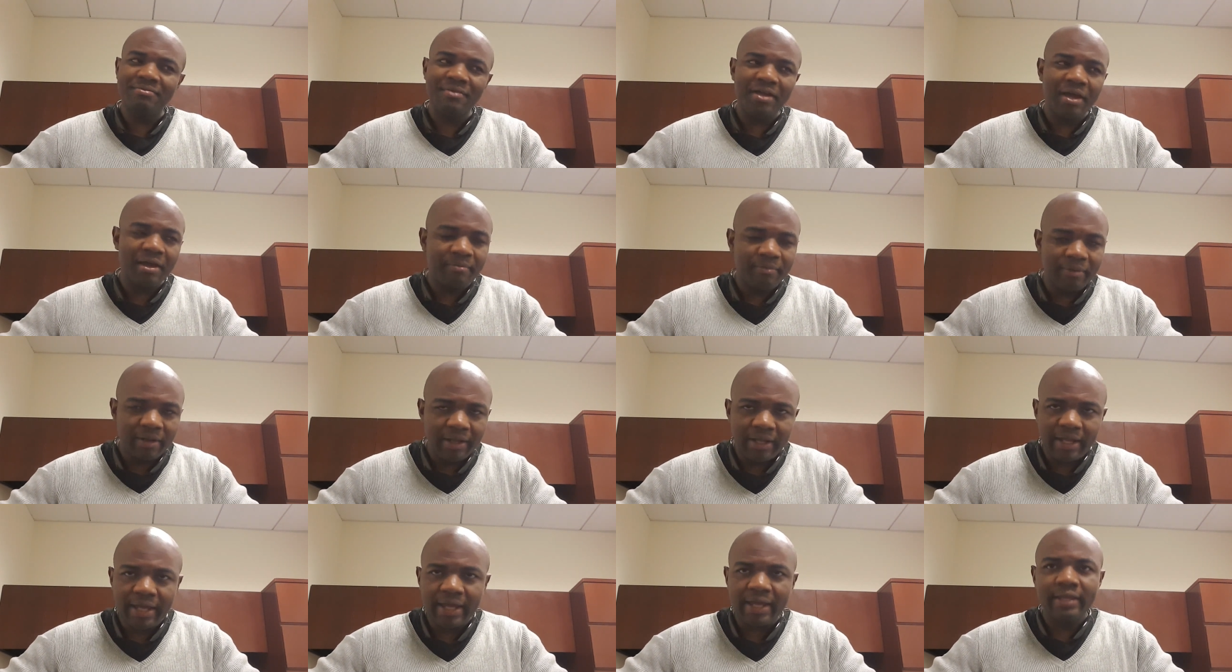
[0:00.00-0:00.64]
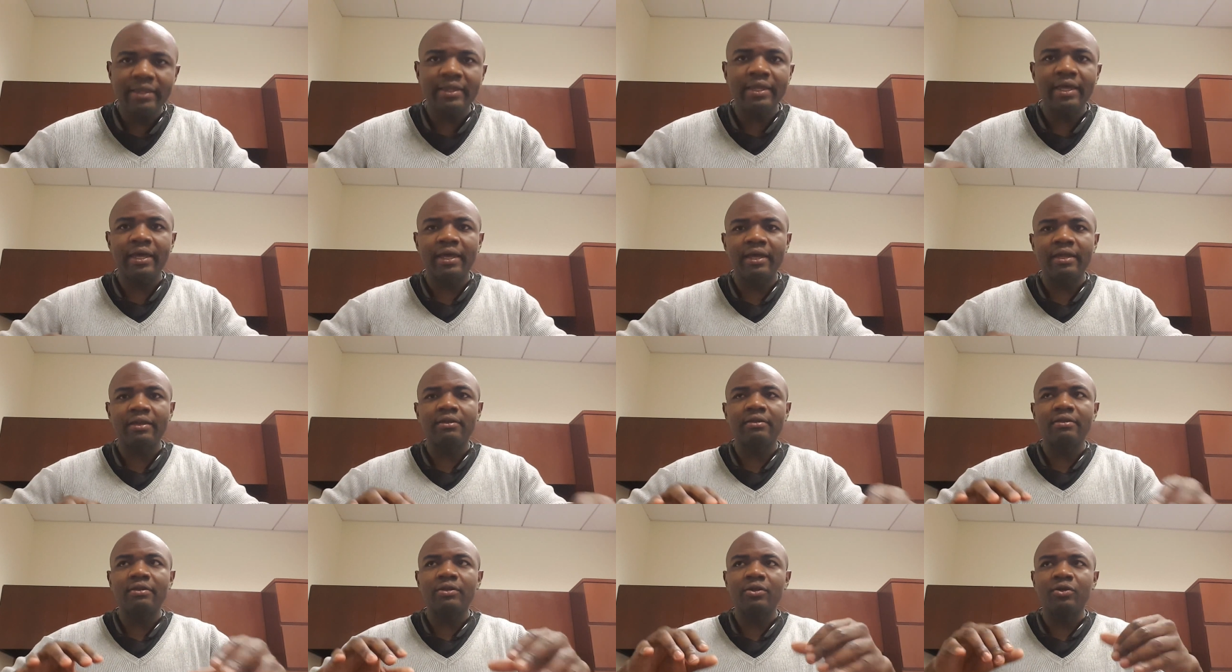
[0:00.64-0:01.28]
I'm glad
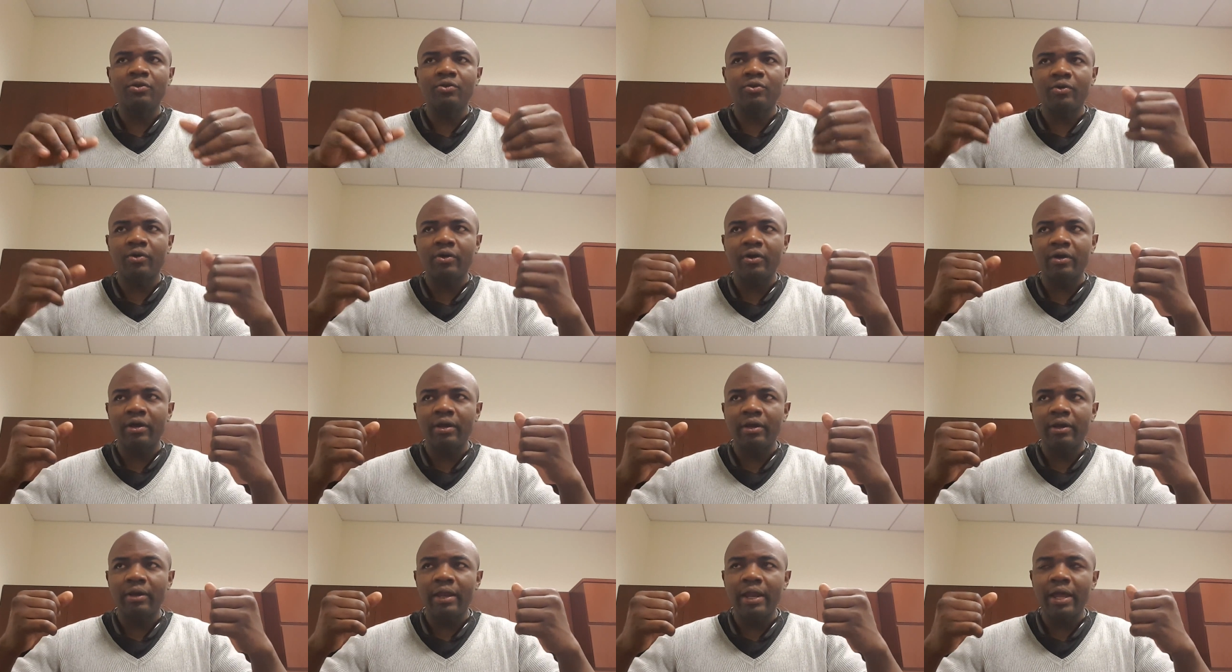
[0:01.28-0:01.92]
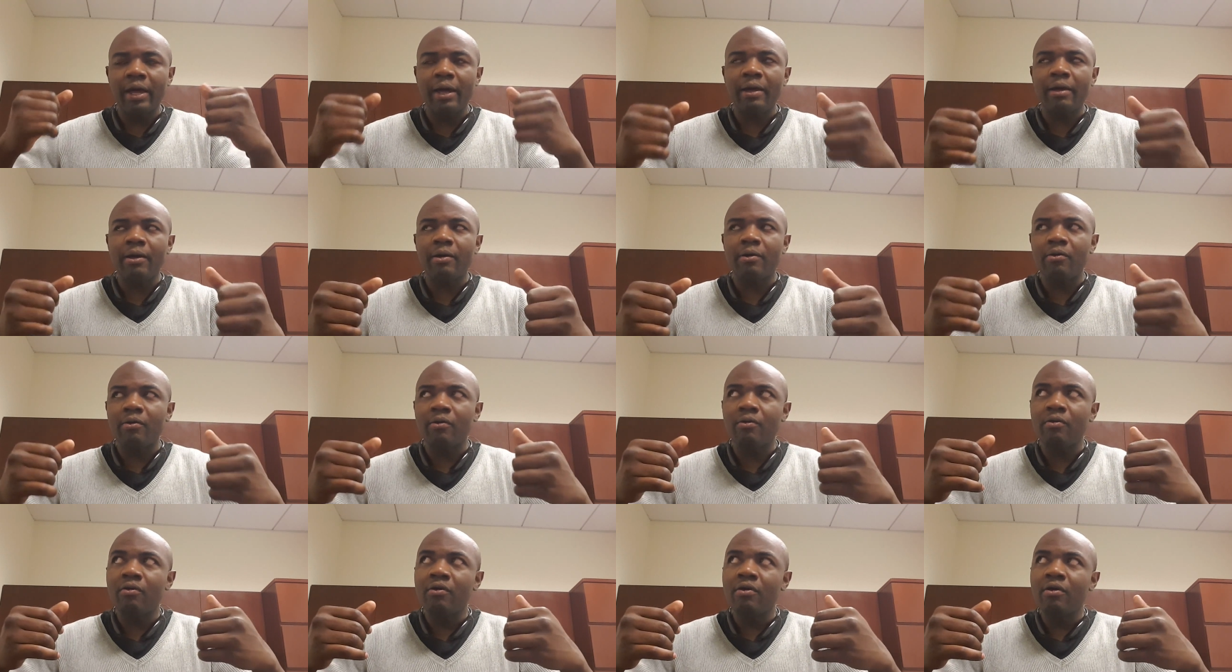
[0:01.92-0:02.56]
that you're
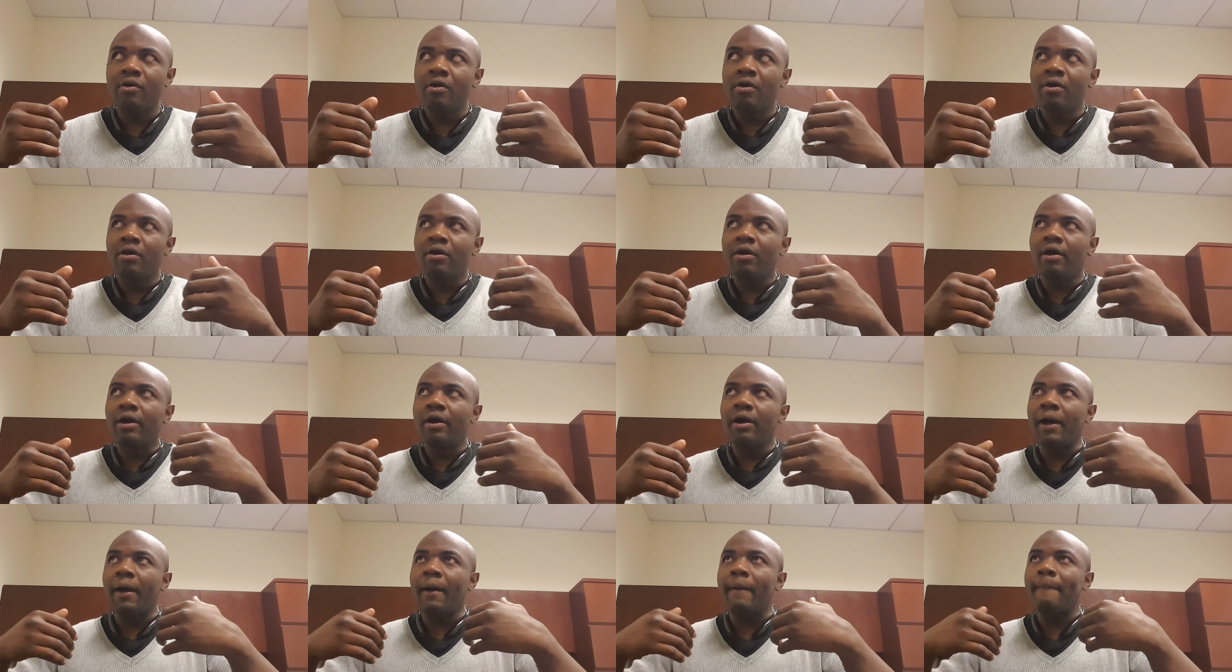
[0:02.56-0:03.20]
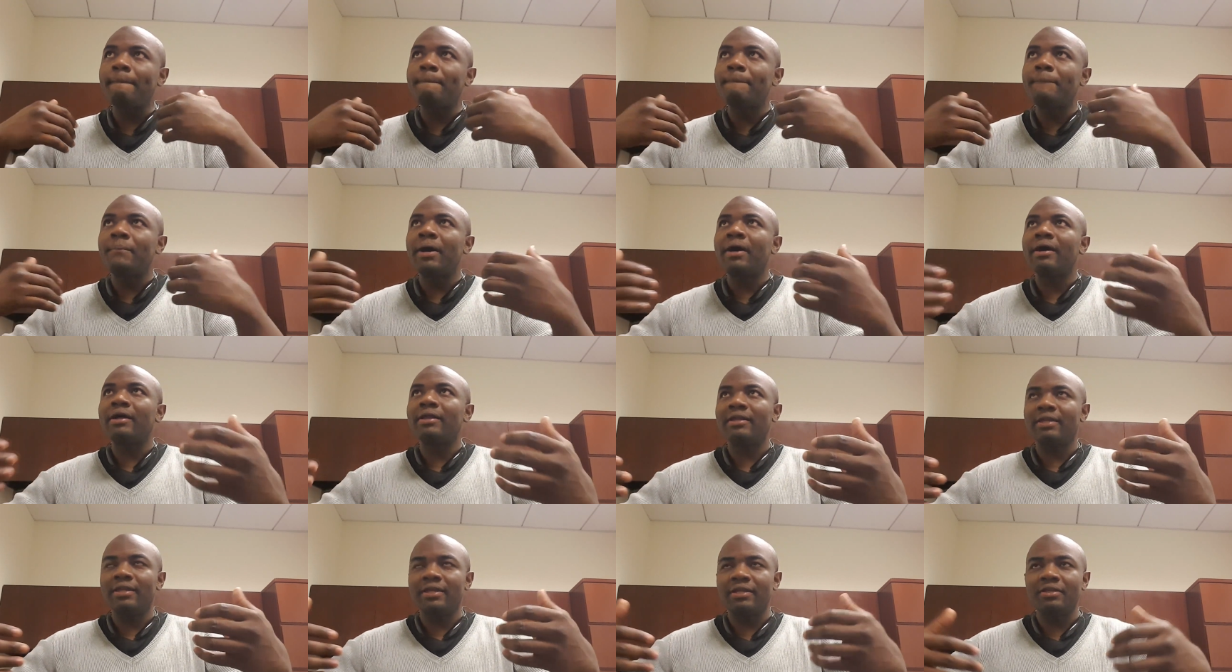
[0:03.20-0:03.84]
now
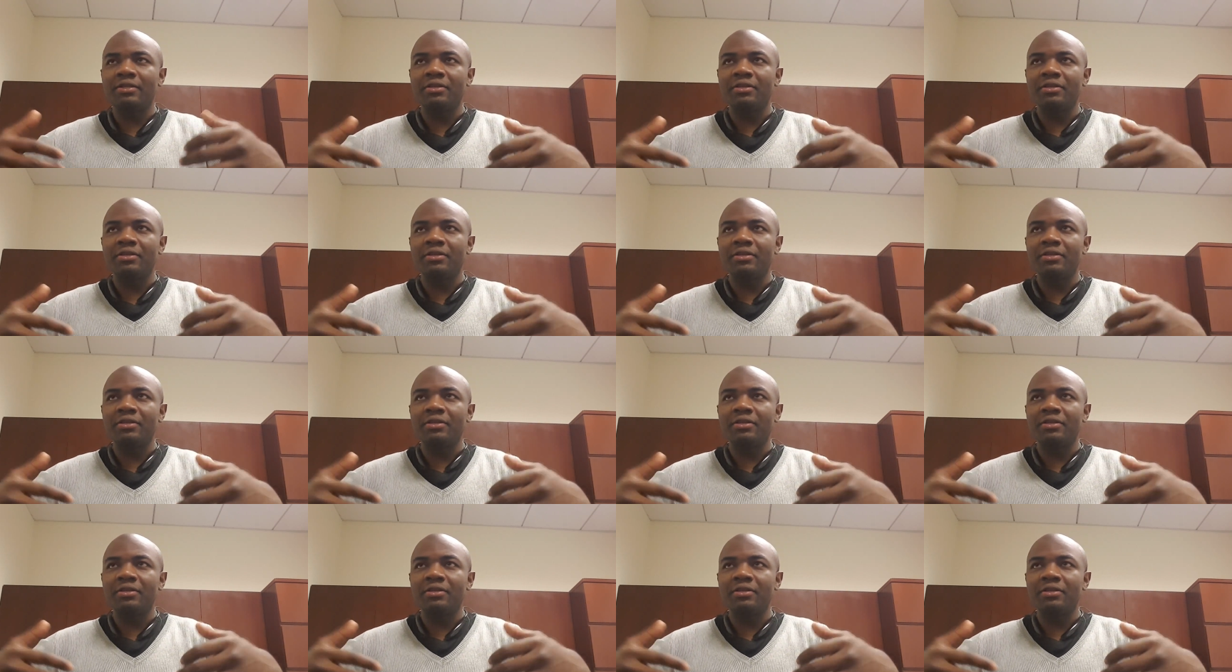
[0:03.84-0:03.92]
unbonded.